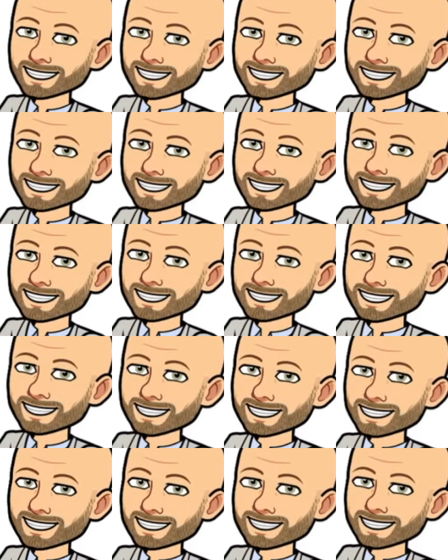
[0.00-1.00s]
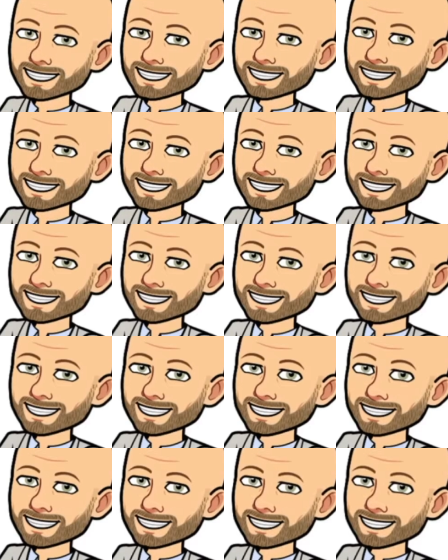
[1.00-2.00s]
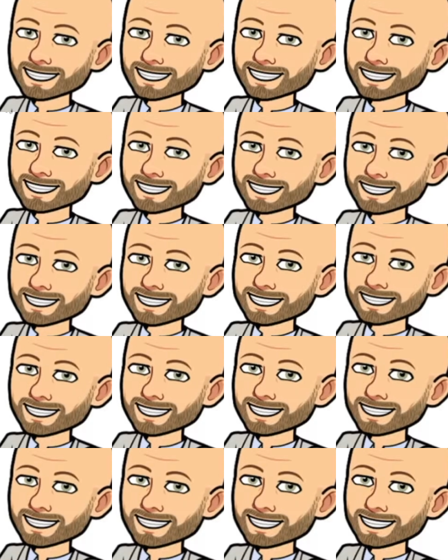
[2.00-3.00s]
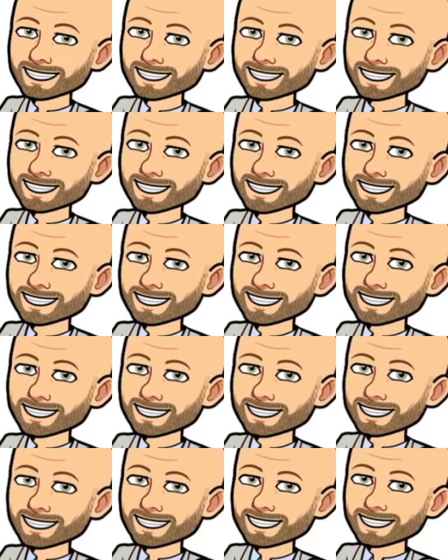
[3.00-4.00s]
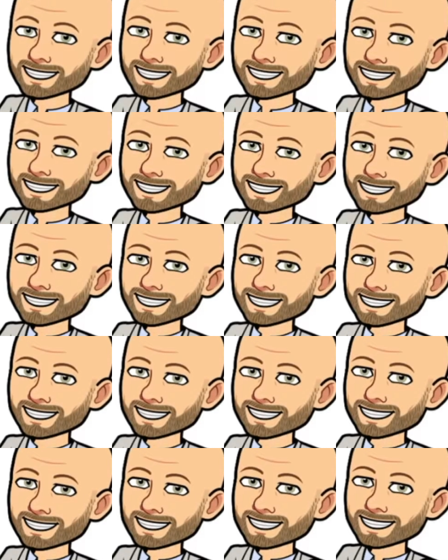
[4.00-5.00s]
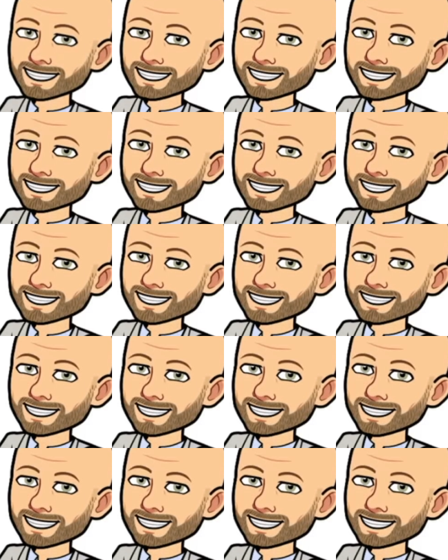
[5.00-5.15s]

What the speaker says: (not speaking)